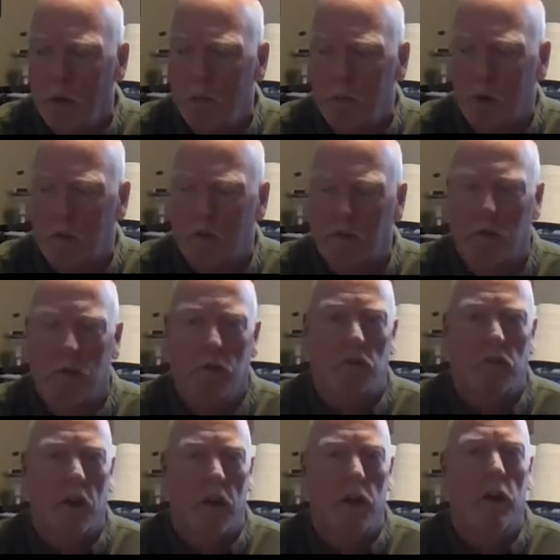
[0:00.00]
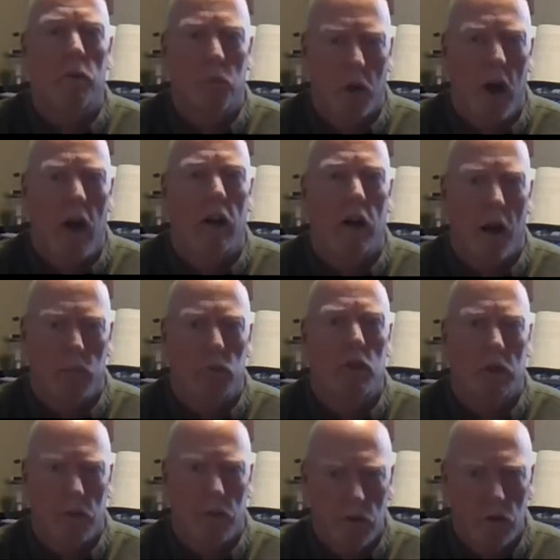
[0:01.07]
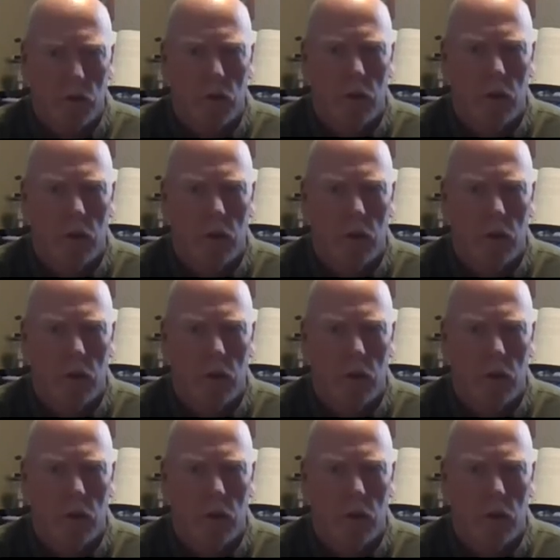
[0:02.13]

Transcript: pursue study abroad options.